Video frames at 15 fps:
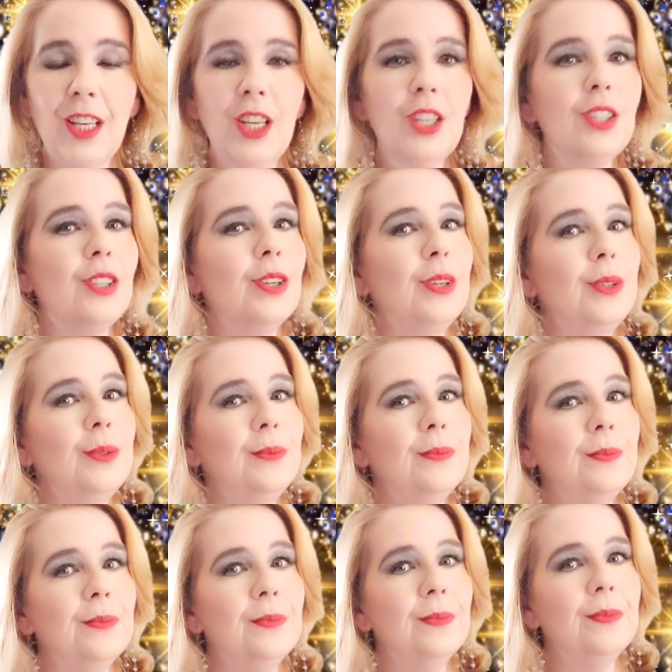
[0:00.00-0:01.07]
So,
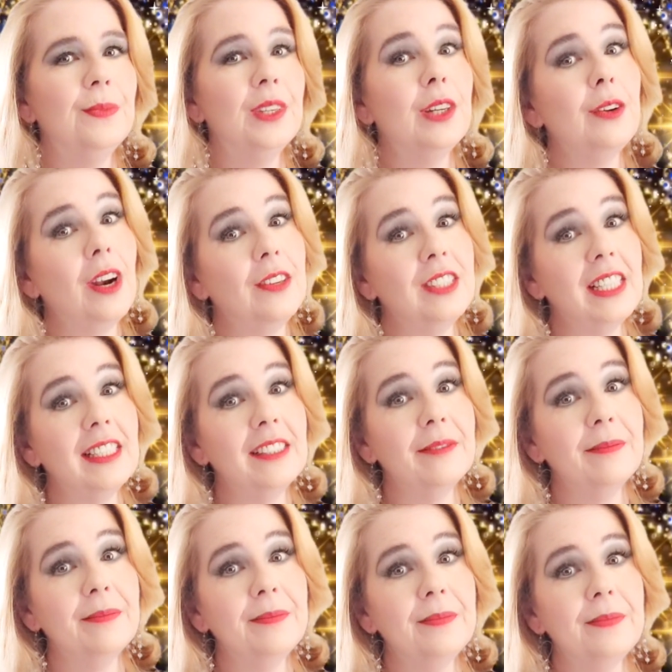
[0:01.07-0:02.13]
grounding.
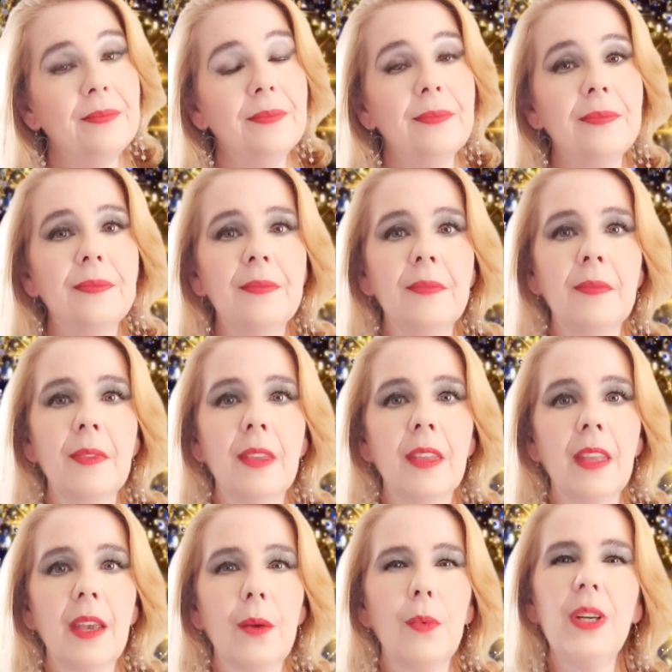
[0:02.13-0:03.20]

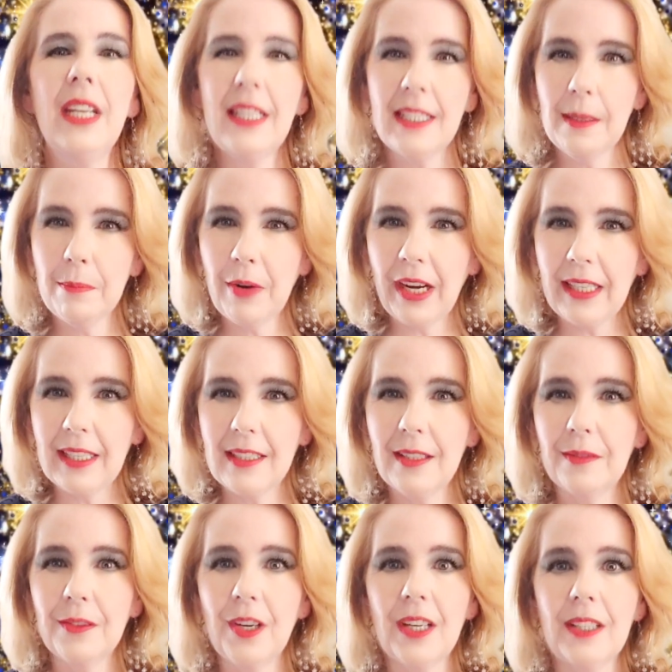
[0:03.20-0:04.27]
What is the practice
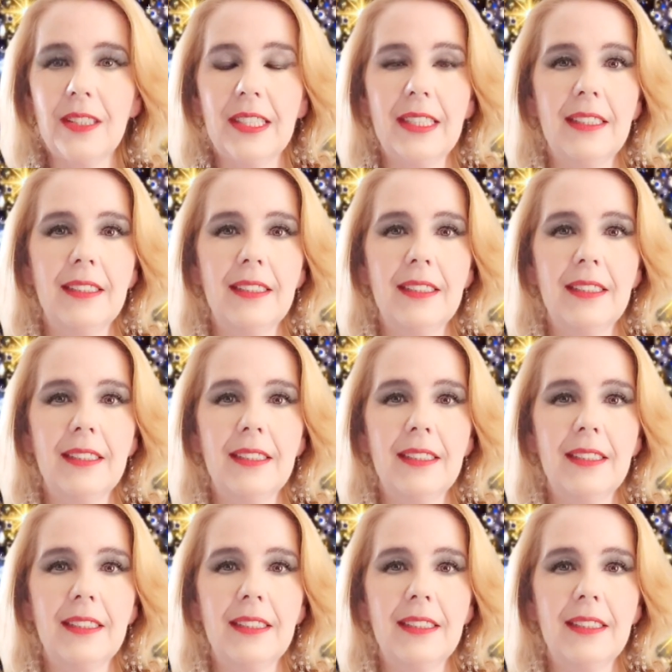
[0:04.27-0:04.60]
of grounding?